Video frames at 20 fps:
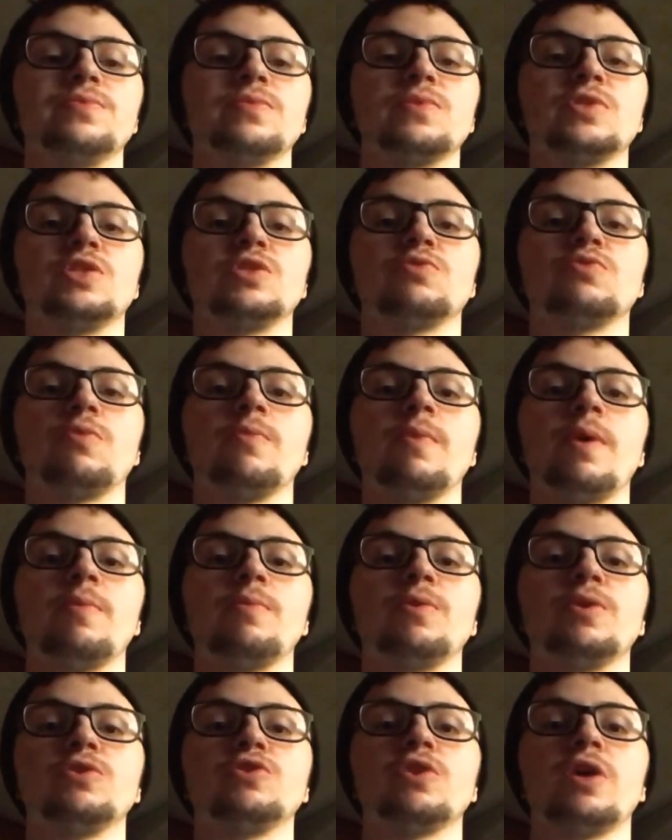Just
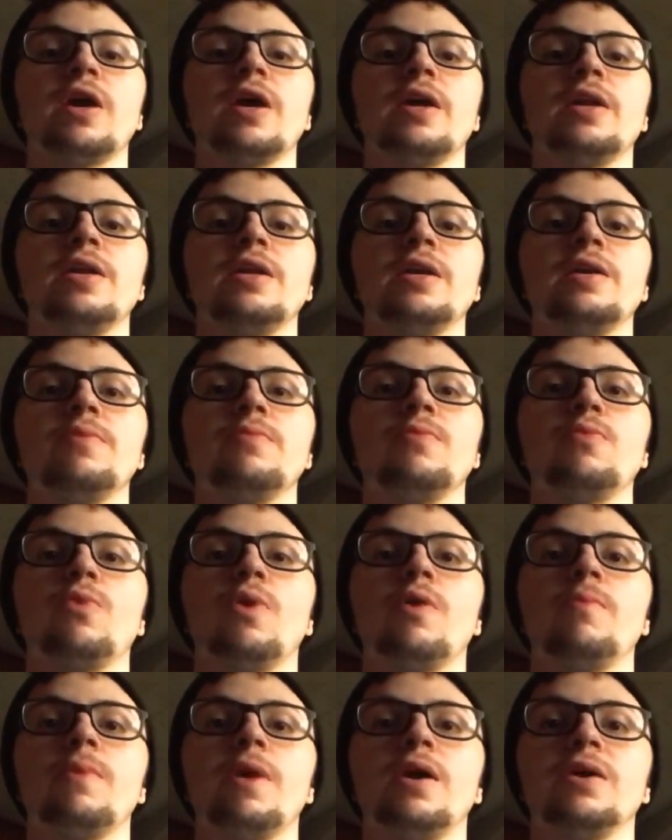remember to try and eat
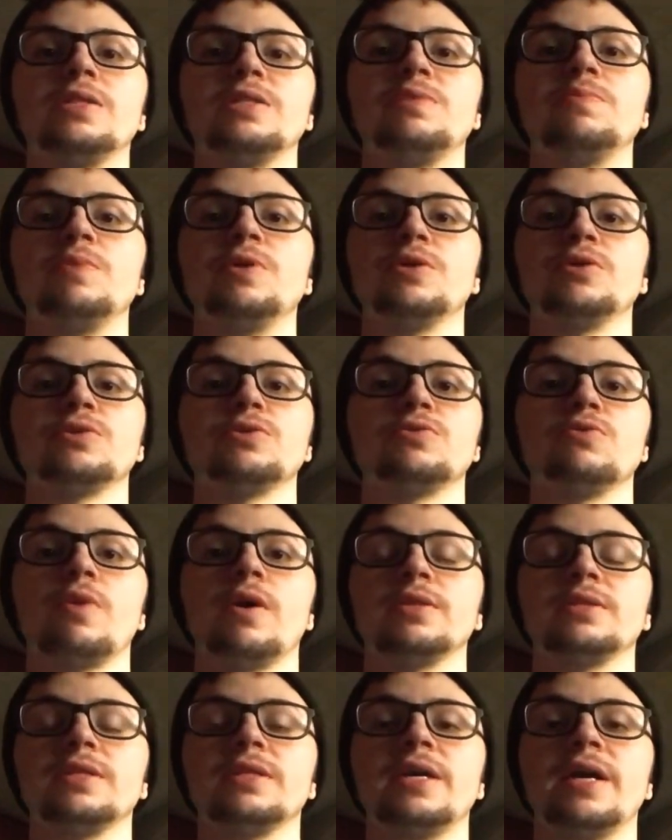well-balanced meals
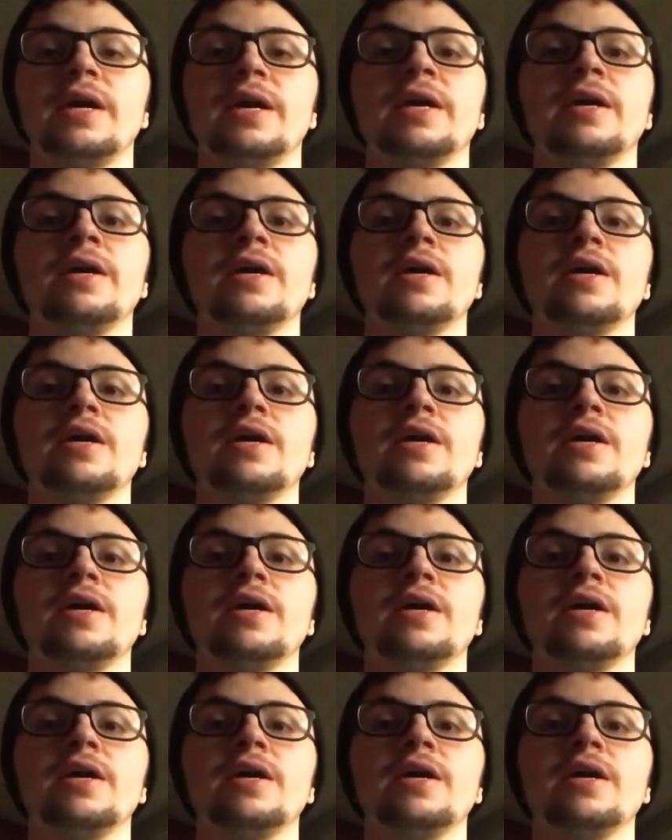throughout the day.